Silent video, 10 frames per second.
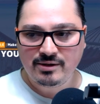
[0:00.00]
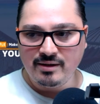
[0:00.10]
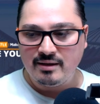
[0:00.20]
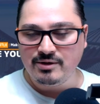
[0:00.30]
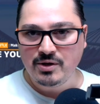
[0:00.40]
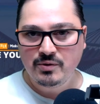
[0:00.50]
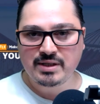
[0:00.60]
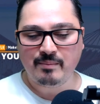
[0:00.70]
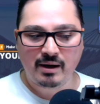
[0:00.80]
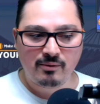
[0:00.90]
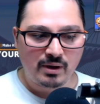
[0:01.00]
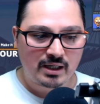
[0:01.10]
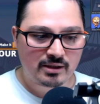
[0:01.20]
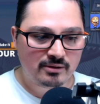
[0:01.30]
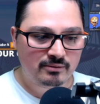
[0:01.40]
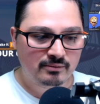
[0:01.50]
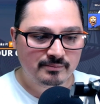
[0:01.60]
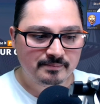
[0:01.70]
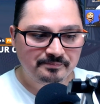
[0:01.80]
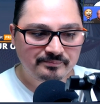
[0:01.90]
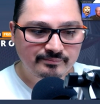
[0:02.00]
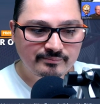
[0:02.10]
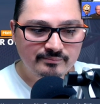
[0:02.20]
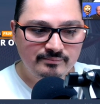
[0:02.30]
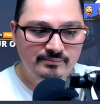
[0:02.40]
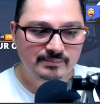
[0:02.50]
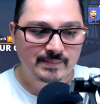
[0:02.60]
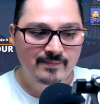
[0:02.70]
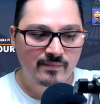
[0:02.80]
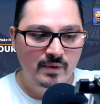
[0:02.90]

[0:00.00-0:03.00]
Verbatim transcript: enthused about what I do. Just to